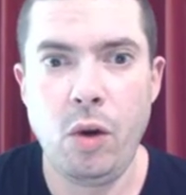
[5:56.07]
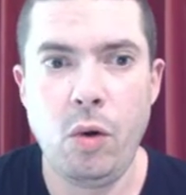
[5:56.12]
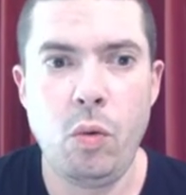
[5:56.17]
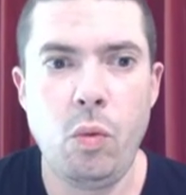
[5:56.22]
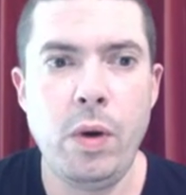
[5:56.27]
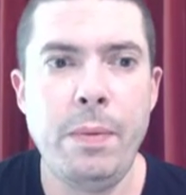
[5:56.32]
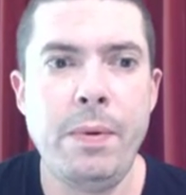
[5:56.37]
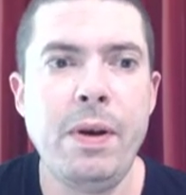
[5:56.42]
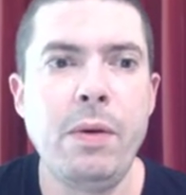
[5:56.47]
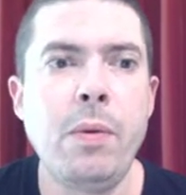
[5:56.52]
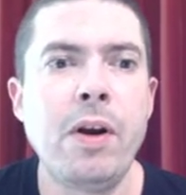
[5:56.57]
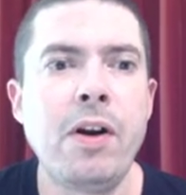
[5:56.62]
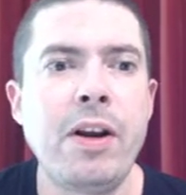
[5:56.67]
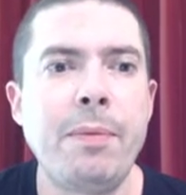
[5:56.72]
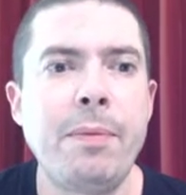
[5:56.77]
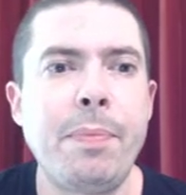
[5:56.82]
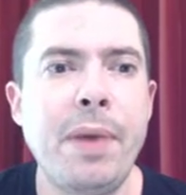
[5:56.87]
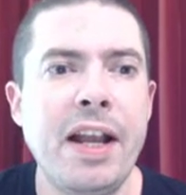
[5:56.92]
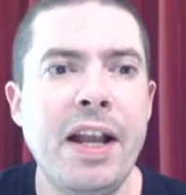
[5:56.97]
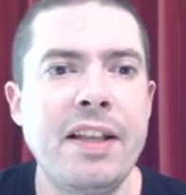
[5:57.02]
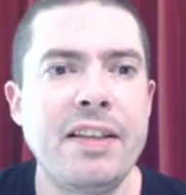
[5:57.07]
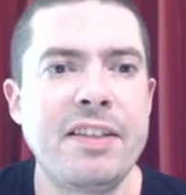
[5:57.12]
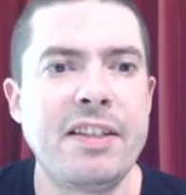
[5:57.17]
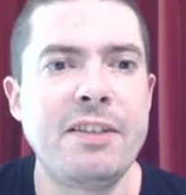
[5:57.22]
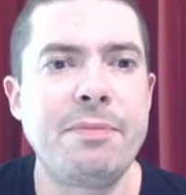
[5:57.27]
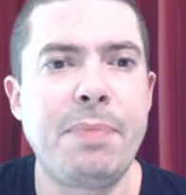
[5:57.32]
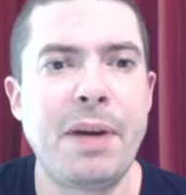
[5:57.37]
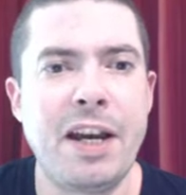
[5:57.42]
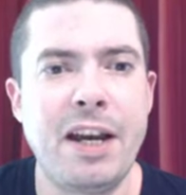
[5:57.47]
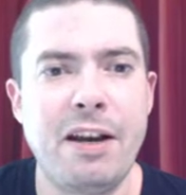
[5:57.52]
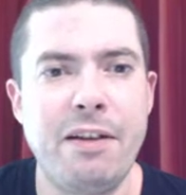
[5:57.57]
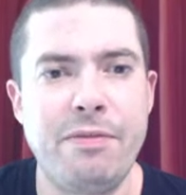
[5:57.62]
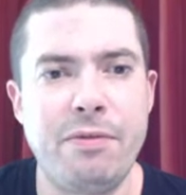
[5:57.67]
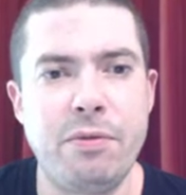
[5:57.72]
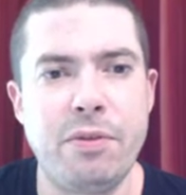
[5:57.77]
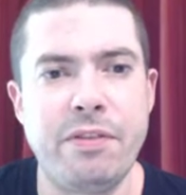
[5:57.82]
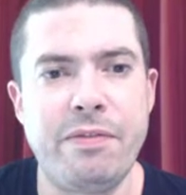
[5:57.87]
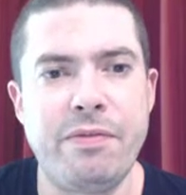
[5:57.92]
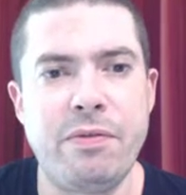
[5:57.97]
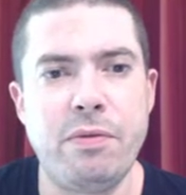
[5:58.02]
Women wearing pants is powerful,
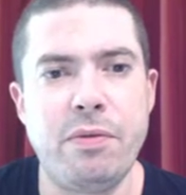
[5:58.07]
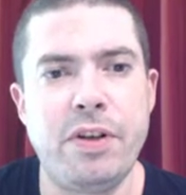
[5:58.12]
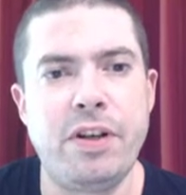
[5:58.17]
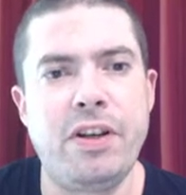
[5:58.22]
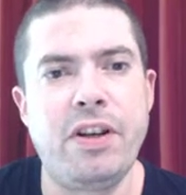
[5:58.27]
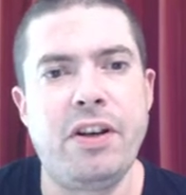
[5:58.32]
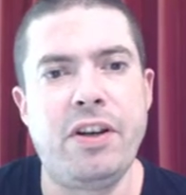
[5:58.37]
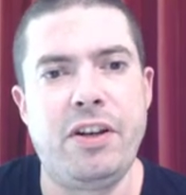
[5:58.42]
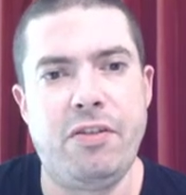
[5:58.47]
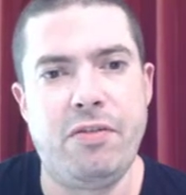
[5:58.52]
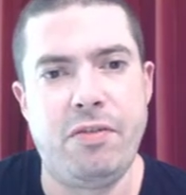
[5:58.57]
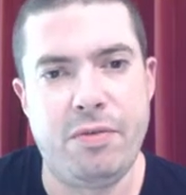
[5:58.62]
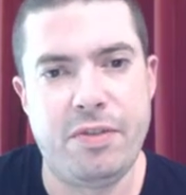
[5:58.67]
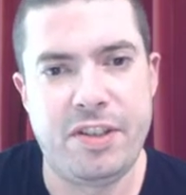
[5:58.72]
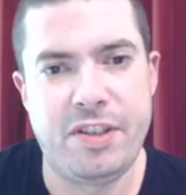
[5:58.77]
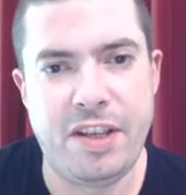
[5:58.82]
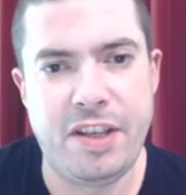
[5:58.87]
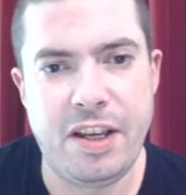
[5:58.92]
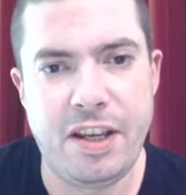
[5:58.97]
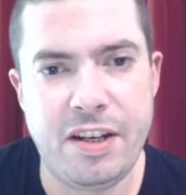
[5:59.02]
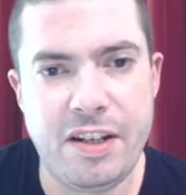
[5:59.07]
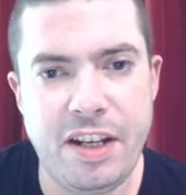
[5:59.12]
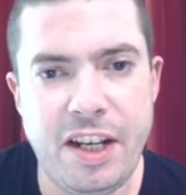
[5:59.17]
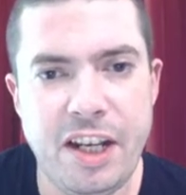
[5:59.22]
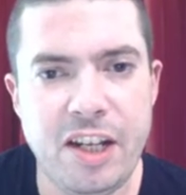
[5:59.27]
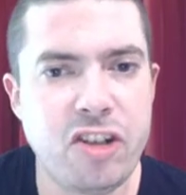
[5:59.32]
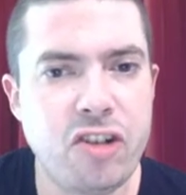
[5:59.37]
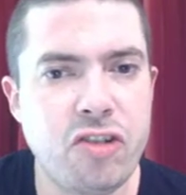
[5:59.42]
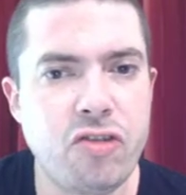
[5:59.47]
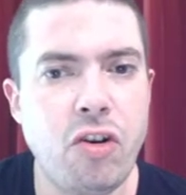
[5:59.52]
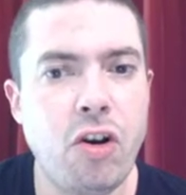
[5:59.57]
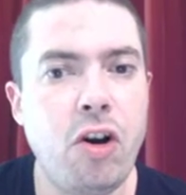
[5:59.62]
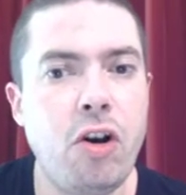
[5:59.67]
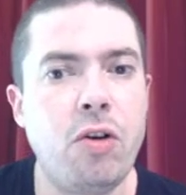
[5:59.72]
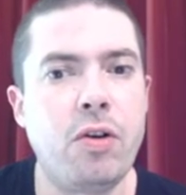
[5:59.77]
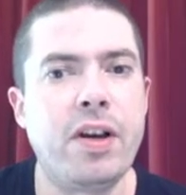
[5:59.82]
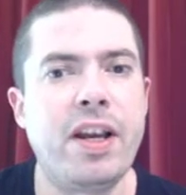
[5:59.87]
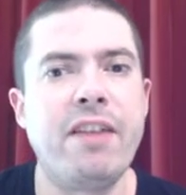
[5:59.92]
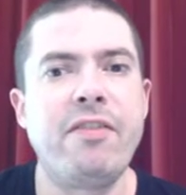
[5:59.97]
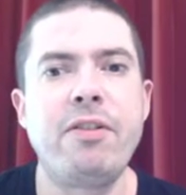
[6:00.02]
the 49-year-old said. It's
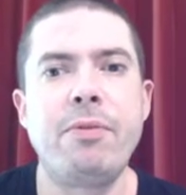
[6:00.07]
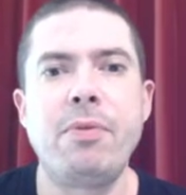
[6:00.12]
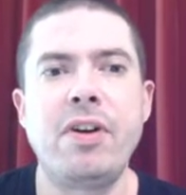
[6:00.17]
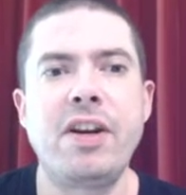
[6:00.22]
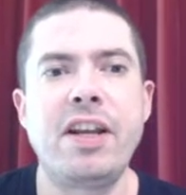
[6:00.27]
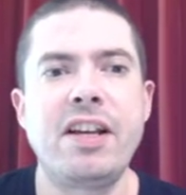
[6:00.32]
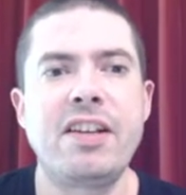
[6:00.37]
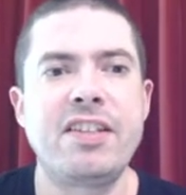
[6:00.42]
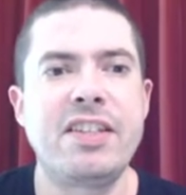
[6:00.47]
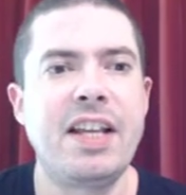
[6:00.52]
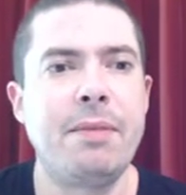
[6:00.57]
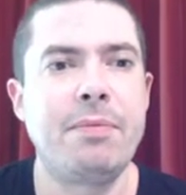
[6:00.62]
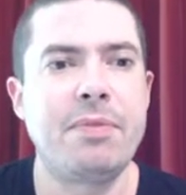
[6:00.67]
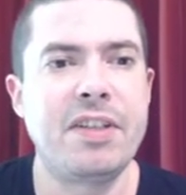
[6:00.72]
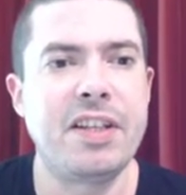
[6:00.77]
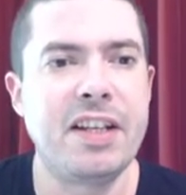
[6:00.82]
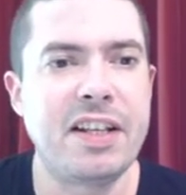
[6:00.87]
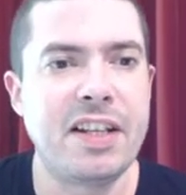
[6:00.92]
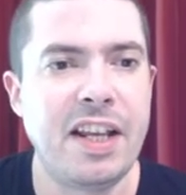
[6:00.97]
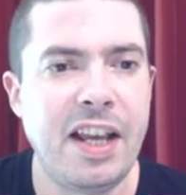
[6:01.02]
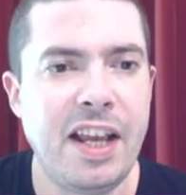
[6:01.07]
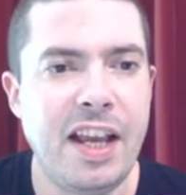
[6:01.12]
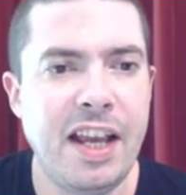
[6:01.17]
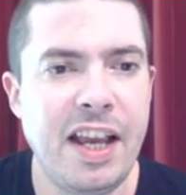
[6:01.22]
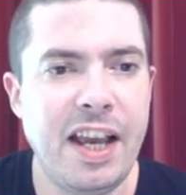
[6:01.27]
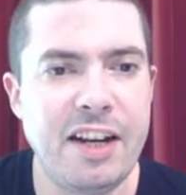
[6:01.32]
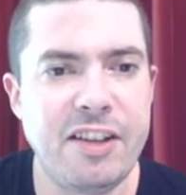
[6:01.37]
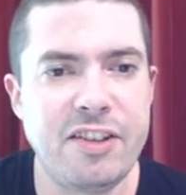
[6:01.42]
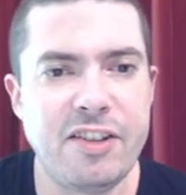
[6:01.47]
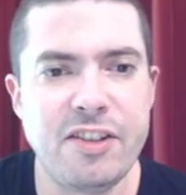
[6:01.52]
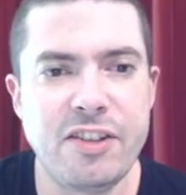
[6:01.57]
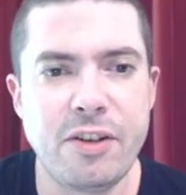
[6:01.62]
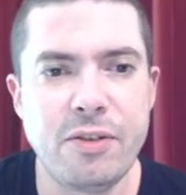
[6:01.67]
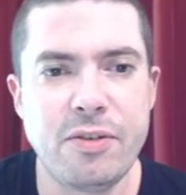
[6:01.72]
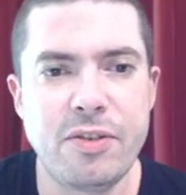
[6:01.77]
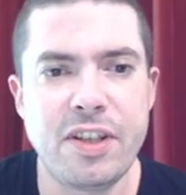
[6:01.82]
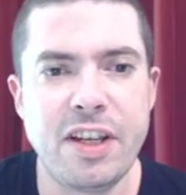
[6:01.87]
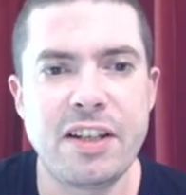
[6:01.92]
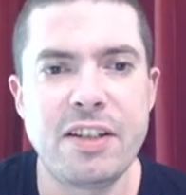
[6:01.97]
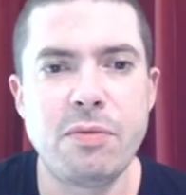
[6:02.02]
strong, everybody accepts it, and it's
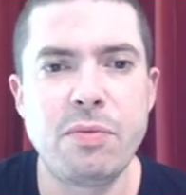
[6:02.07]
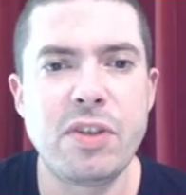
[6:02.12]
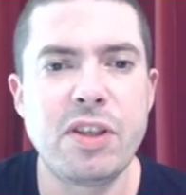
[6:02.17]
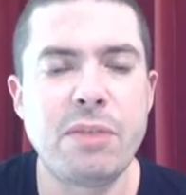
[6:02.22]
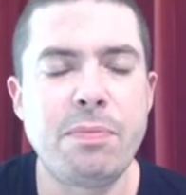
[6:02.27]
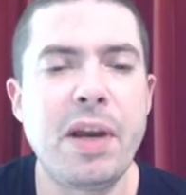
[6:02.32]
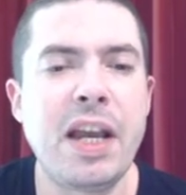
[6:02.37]
associated with the